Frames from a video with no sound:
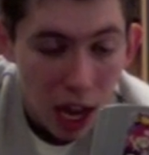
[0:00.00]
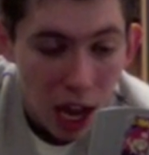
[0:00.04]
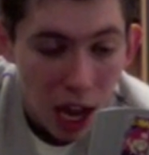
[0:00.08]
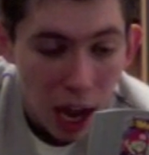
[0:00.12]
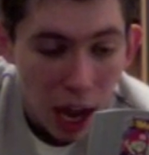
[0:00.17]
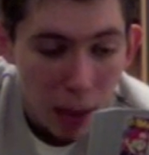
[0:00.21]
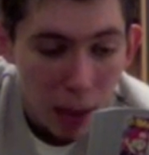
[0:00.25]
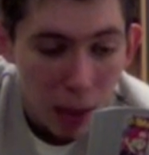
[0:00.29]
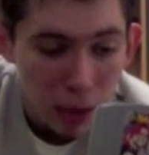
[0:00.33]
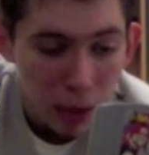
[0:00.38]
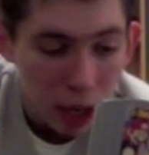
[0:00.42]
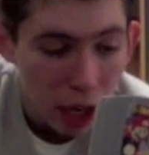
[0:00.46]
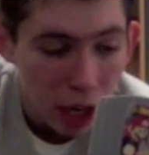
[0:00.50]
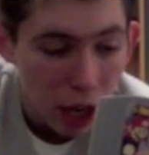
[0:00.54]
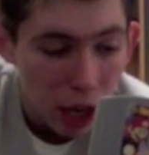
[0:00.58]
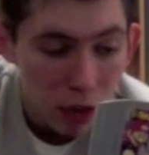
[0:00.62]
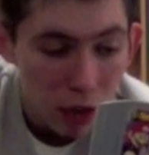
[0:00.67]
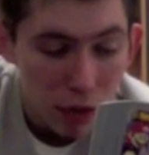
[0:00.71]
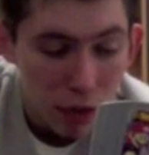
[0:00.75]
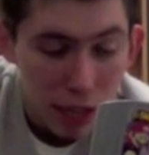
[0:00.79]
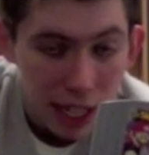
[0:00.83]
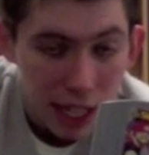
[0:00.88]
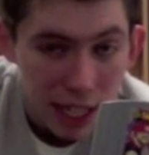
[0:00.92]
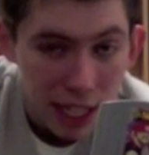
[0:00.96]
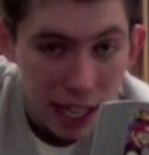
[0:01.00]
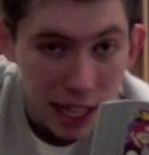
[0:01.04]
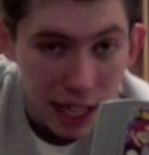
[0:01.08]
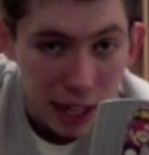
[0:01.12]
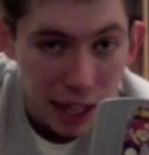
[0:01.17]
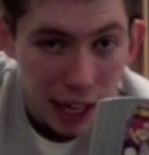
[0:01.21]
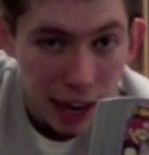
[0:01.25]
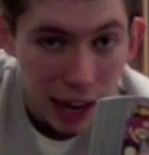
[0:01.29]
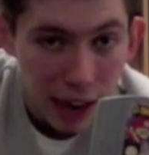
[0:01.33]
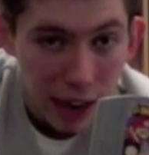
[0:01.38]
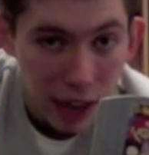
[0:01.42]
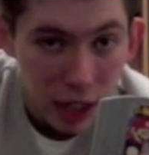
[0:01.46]
It's got loads of Nintendo
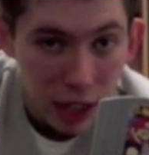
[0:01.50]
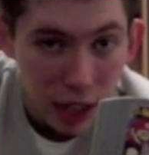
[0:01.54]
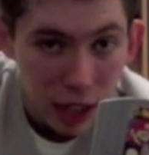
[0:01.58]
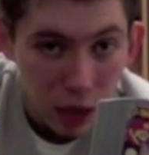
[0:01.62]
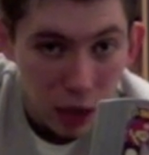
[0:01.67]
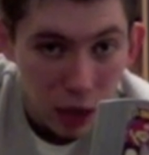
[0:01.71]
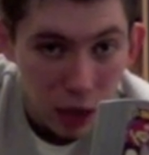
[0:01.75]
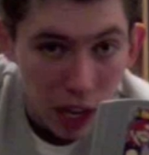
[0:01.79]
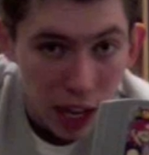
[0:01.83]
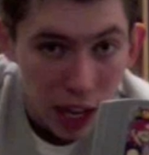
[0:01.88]
characters on there.